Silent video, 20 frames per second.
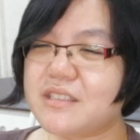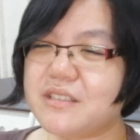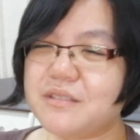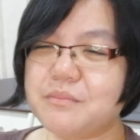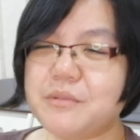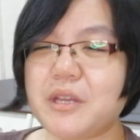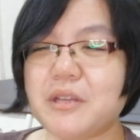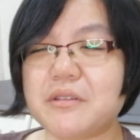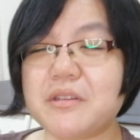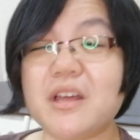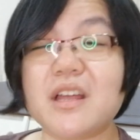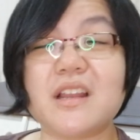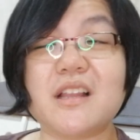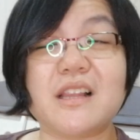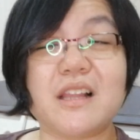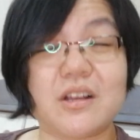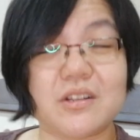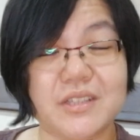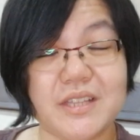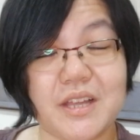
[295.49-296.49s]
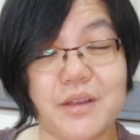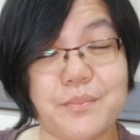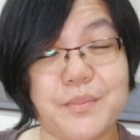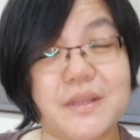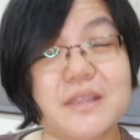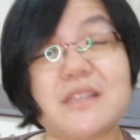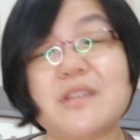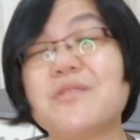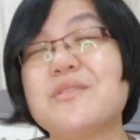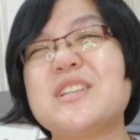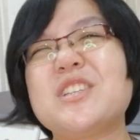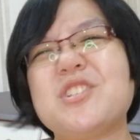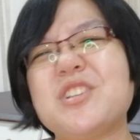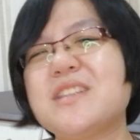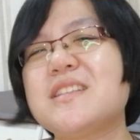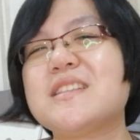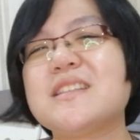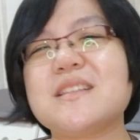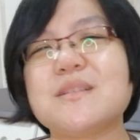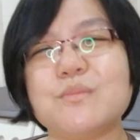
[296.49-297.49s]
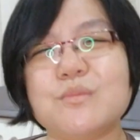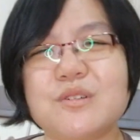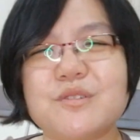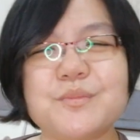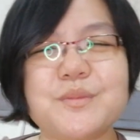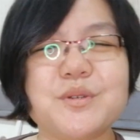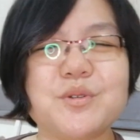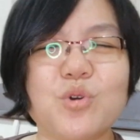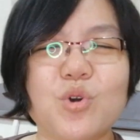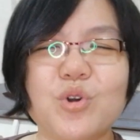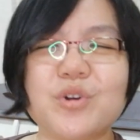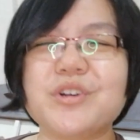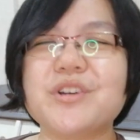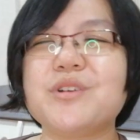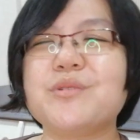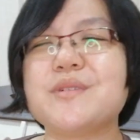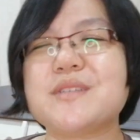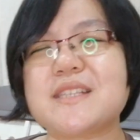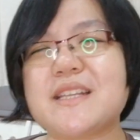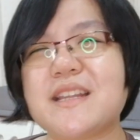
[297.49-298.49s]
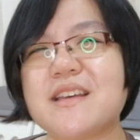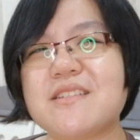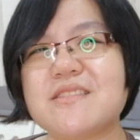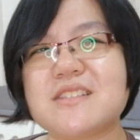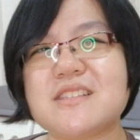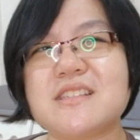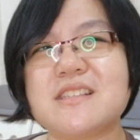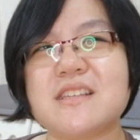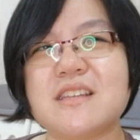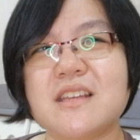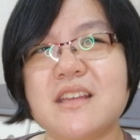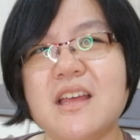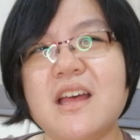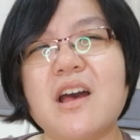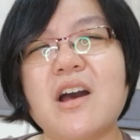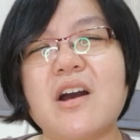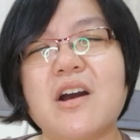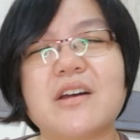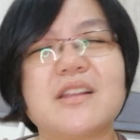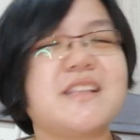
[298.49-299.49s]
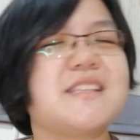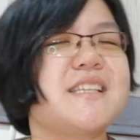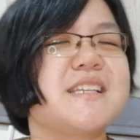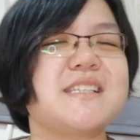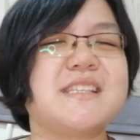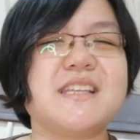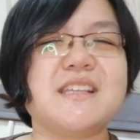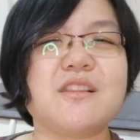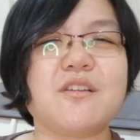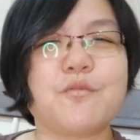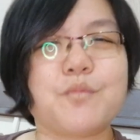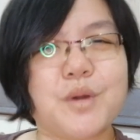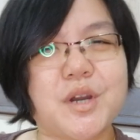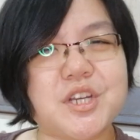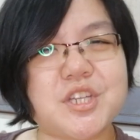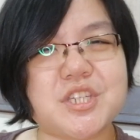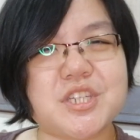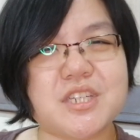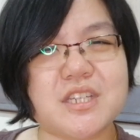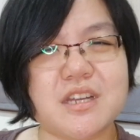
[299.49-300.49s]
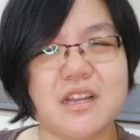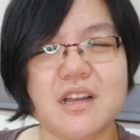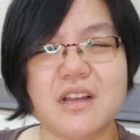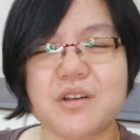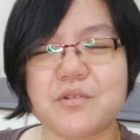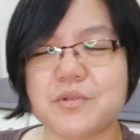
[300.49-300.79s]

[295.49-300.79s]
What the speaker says: not a lockdown, but the restricted movement order was announced on the 16th of March,